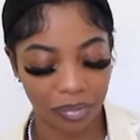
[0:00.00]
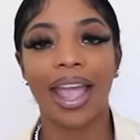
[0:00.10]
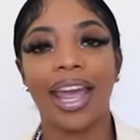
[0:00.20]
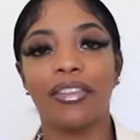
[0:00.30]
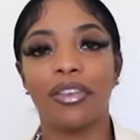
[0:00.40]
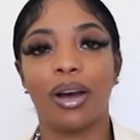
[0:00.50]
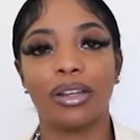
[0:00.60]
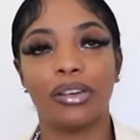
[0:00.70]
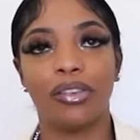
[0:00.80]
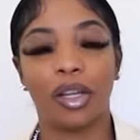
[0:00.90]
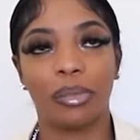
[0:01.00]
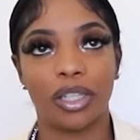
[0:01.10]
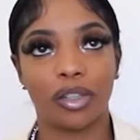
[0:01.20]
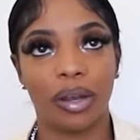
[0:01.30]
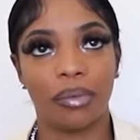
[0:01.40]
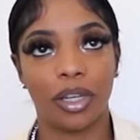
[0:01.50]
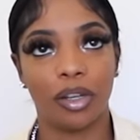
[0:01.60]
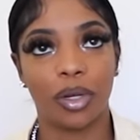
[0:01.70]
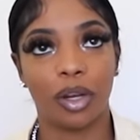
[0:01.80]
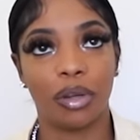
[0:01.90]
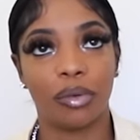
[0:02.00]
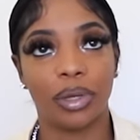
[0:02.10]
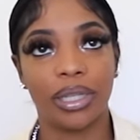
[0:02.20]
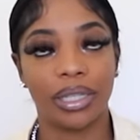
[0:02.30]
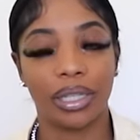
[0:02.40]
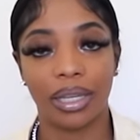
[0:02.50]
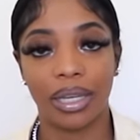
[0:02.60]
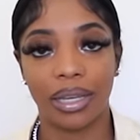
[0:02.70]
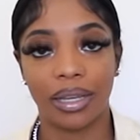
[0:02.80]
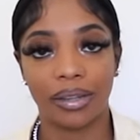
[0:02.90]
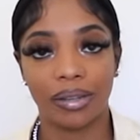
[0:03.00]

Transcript: And if you also follow me on Instagram, then you will know we recently